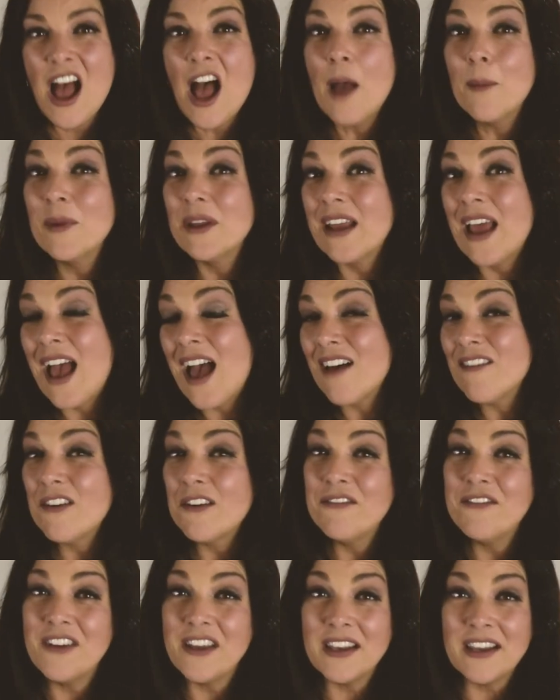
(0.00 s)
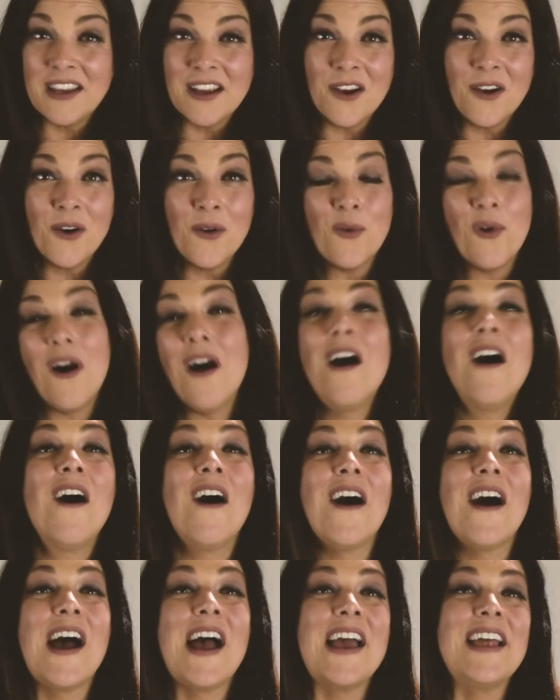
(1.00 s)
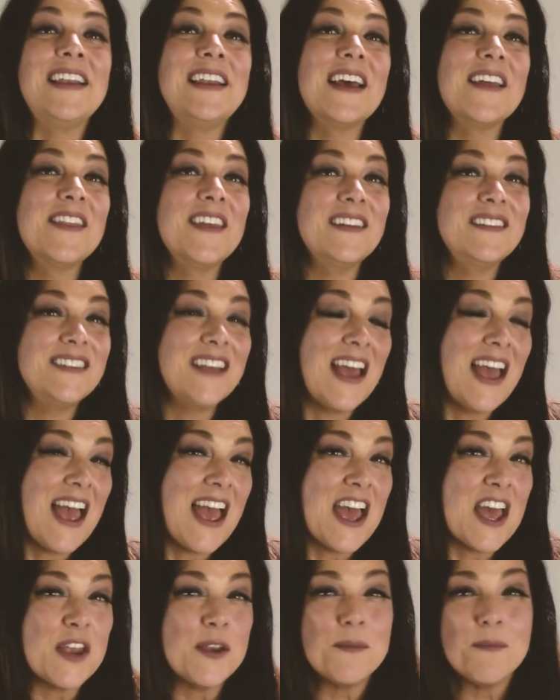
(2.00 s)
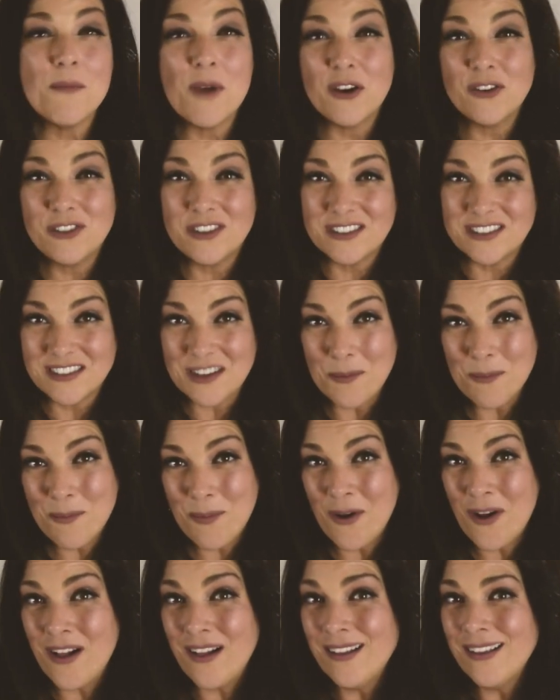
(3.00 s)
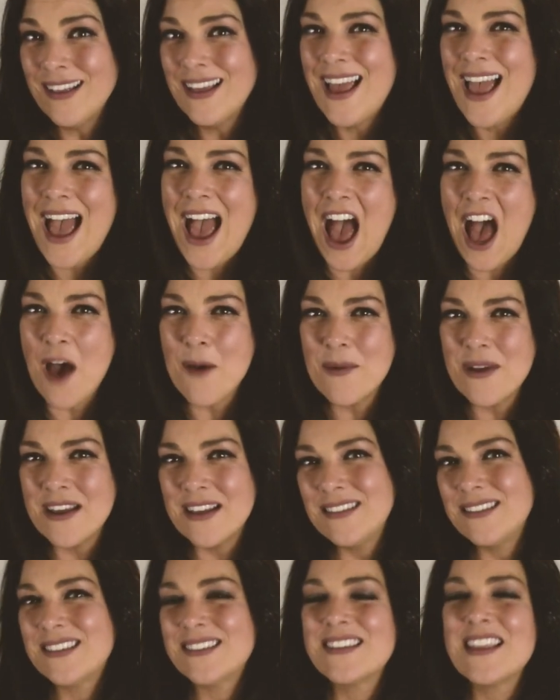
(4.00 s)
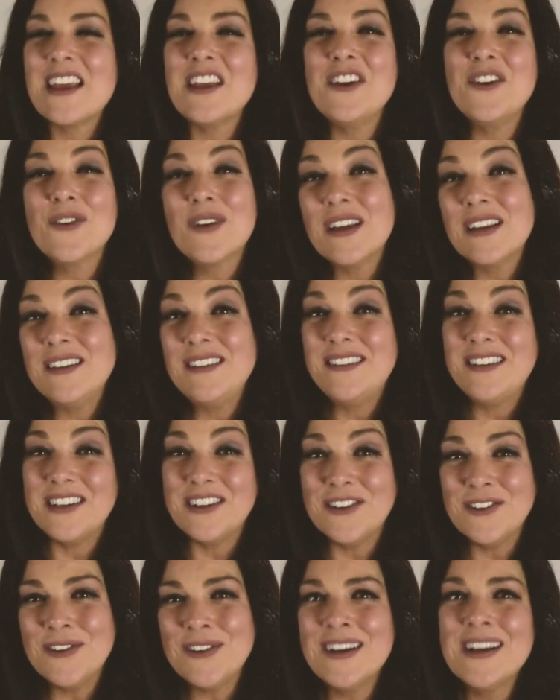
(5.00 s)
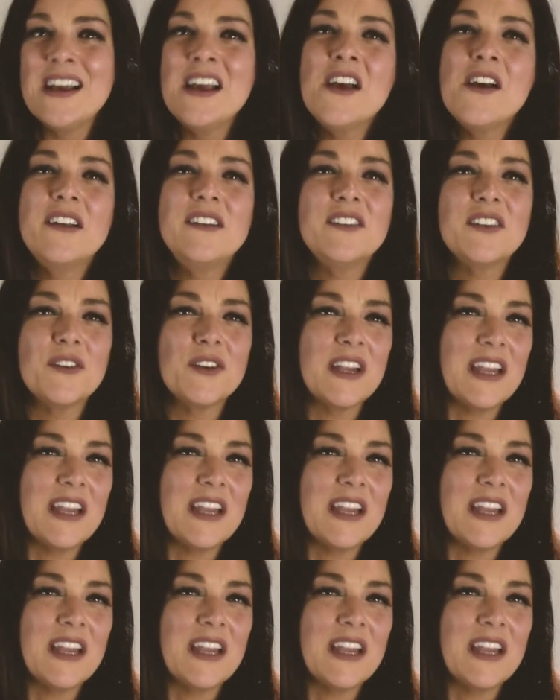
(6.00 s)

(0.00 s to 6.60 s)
I'm going to have a video on the 10 most simple habits that you can do to